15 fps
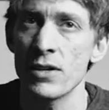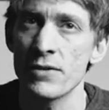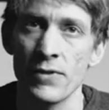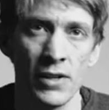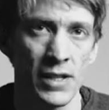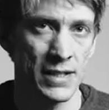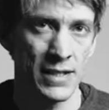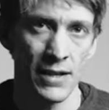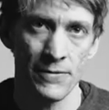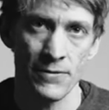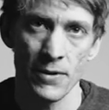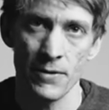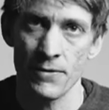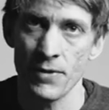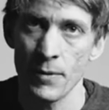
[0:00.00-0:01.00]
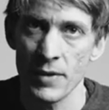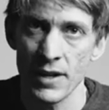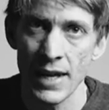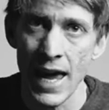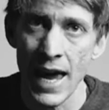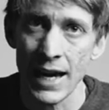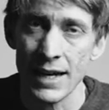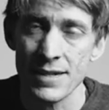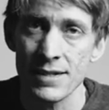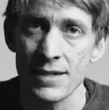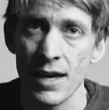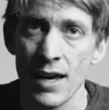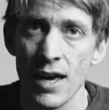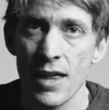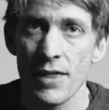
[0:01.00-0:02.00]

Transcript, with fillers: is very different from the next,